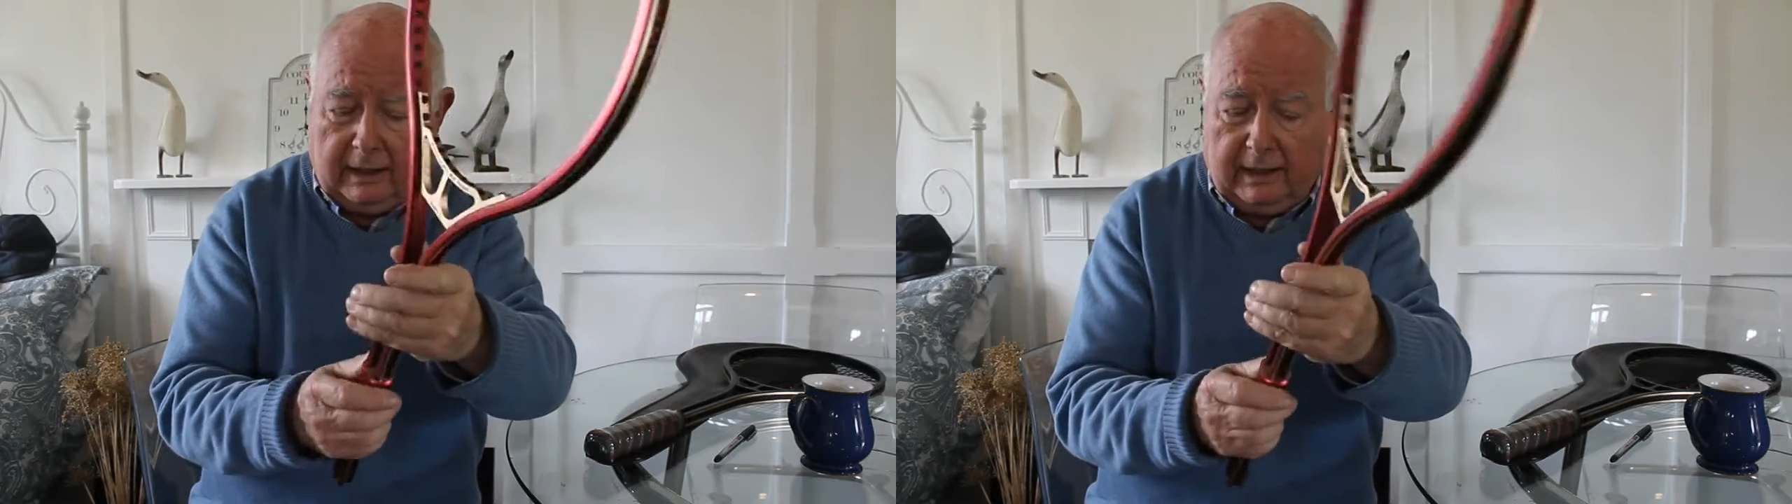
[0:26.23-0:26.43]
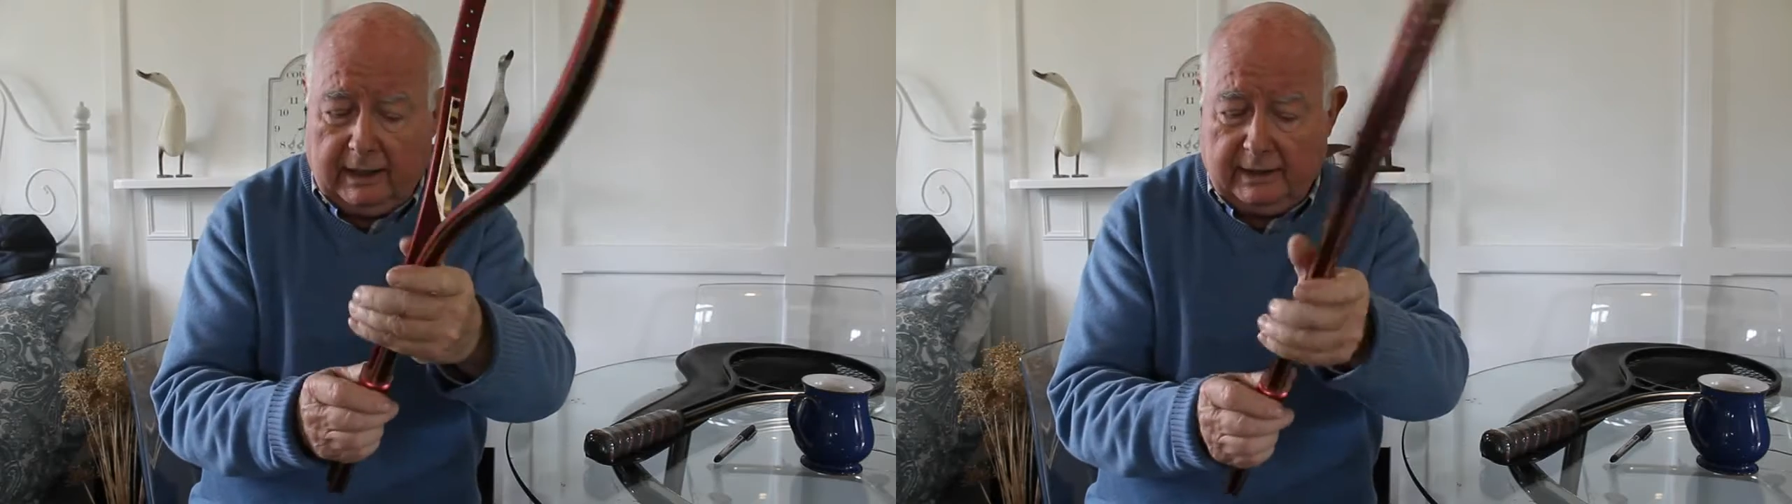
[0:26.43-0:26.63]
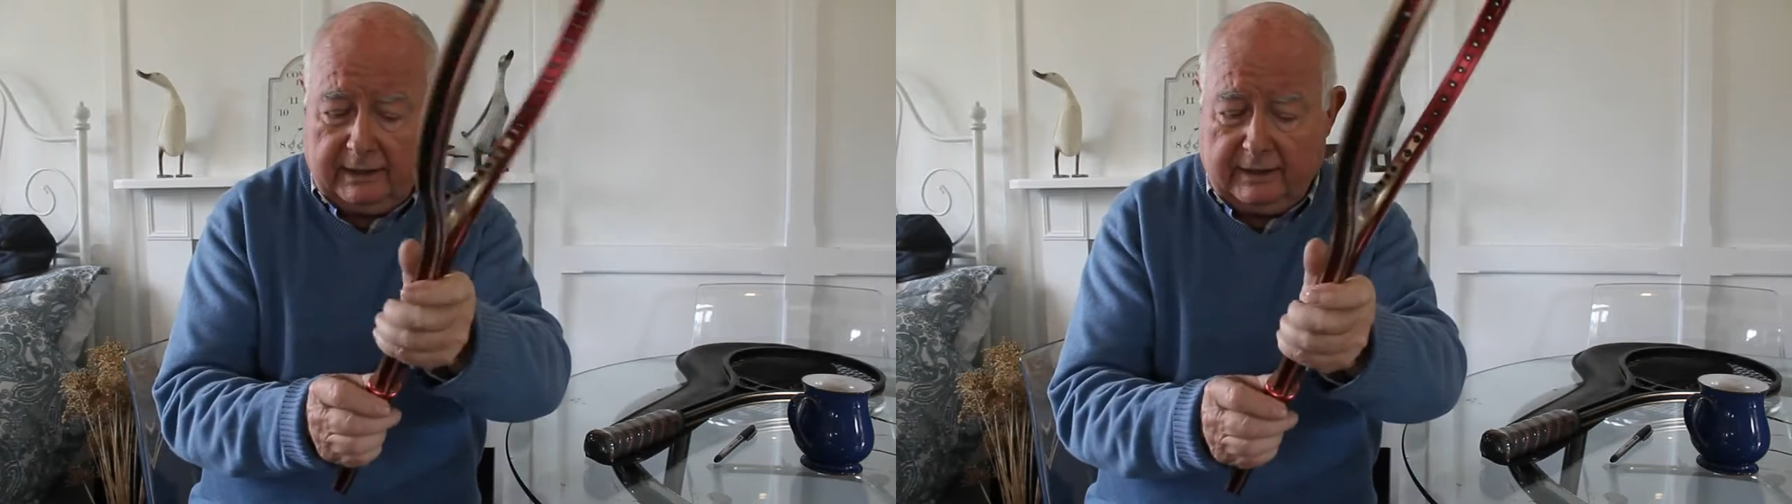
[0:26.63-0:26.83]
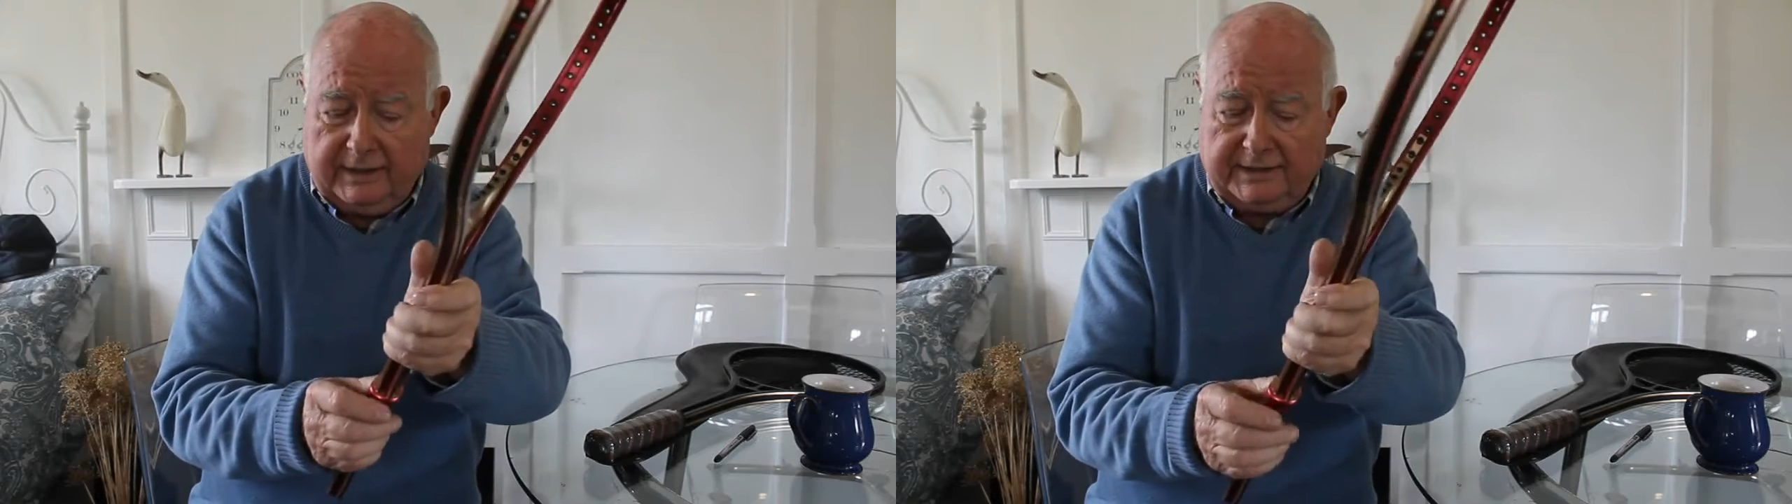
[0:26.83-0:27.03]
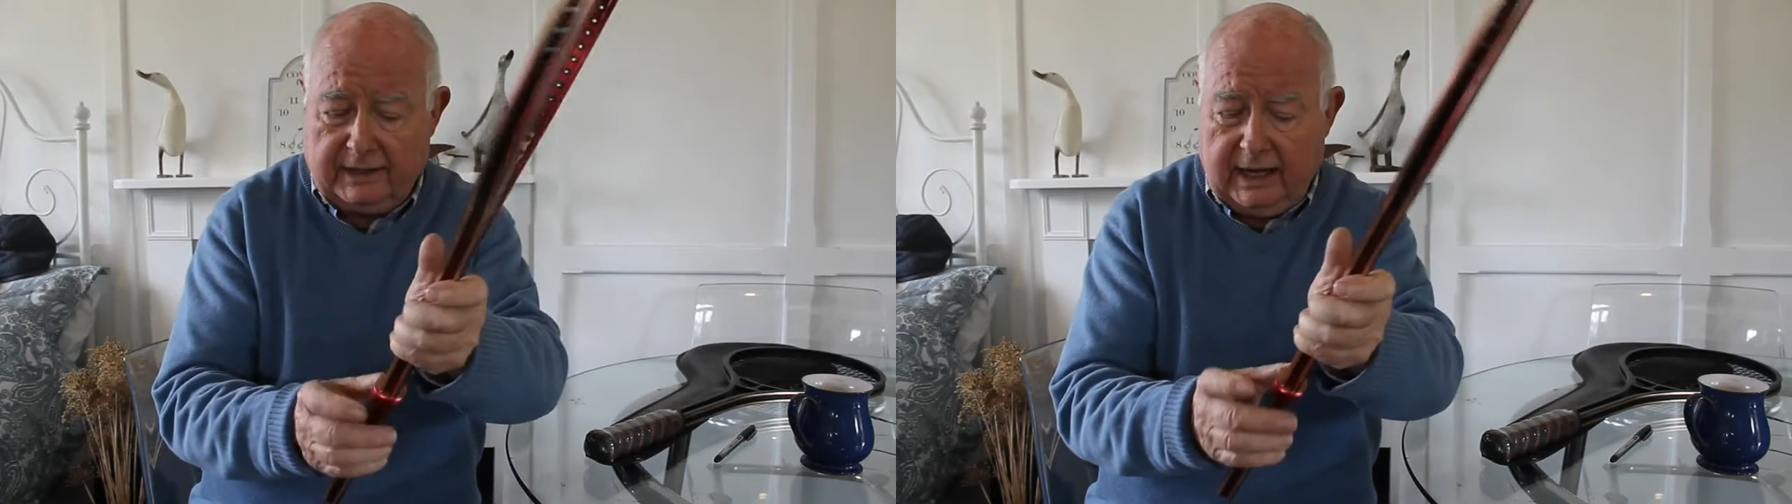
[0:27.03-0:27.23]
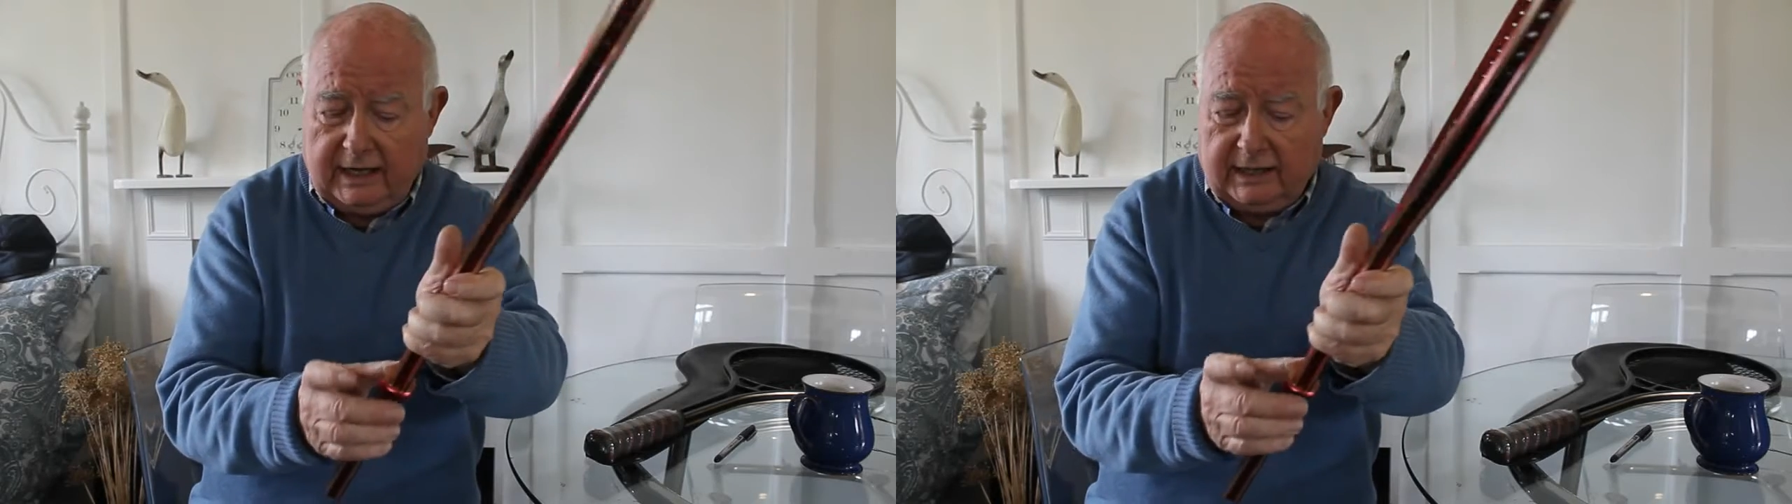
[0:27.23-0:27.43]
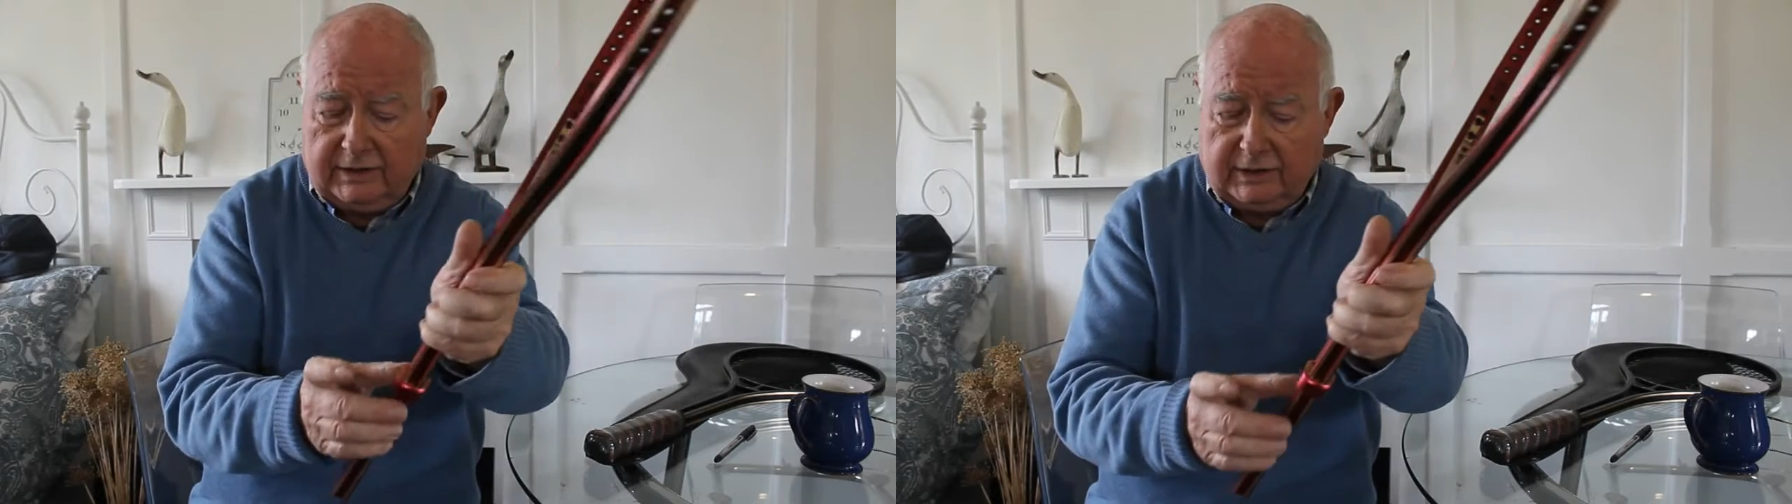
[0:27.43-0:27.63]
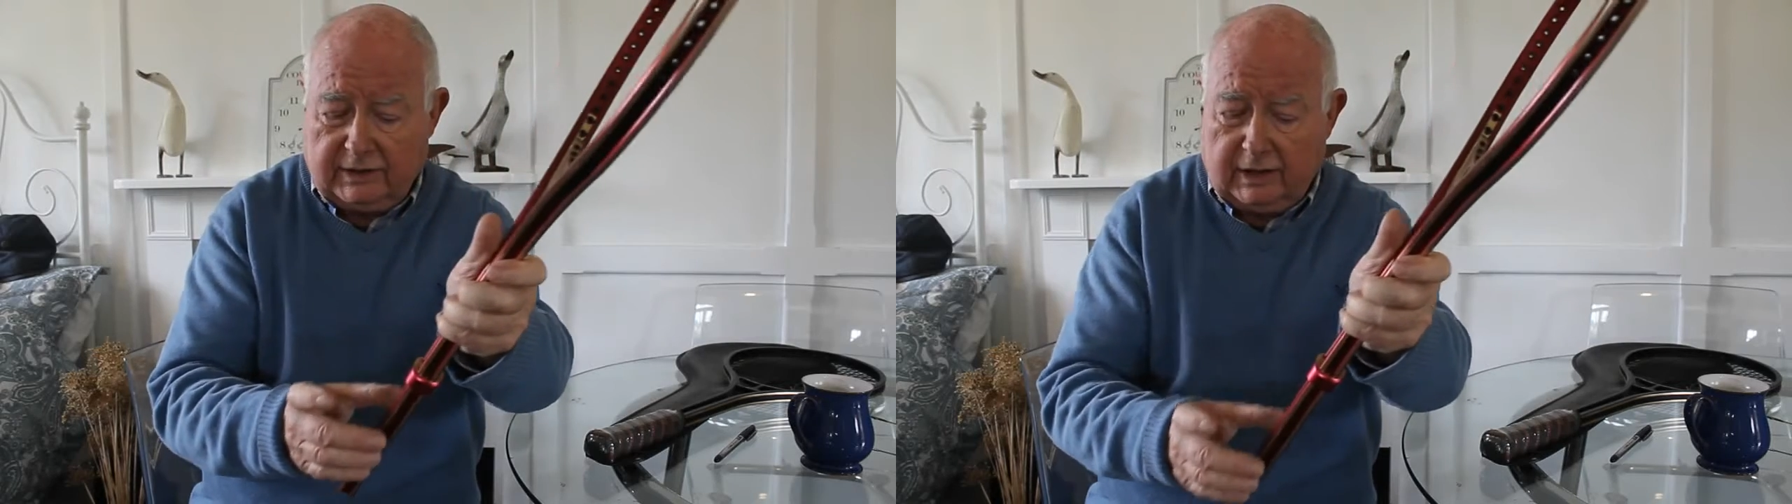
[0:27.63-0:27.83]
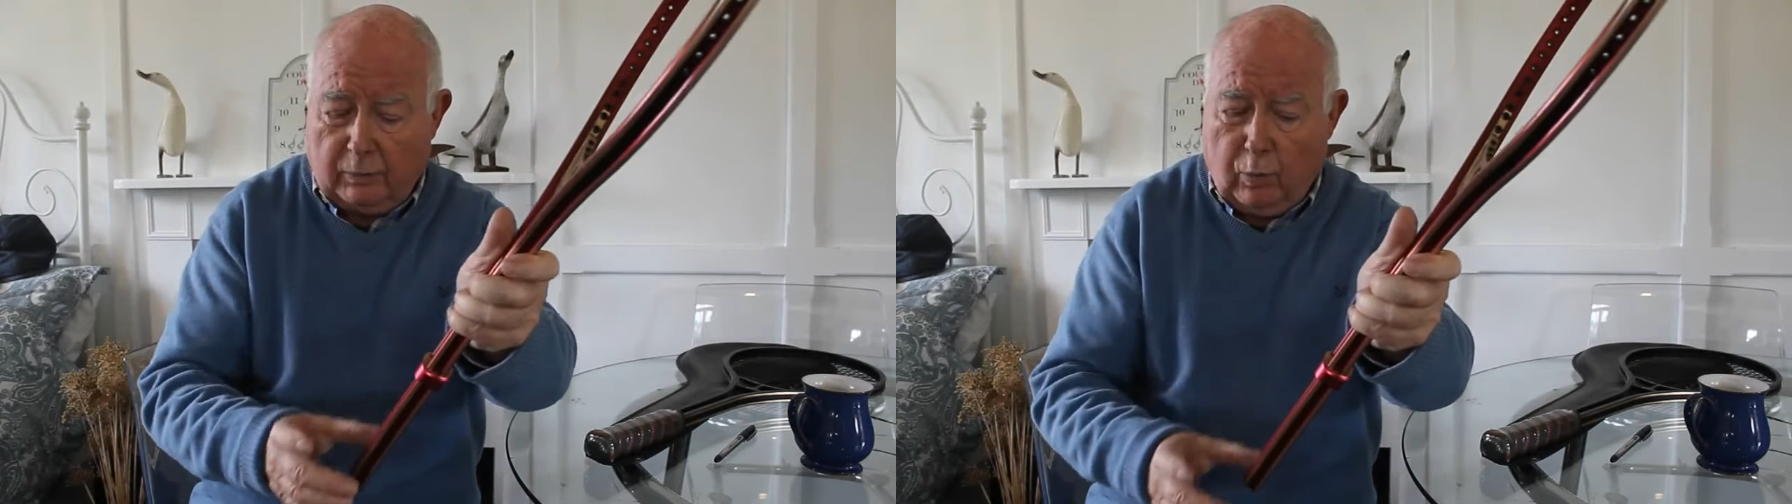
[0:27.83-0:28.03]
And this again is just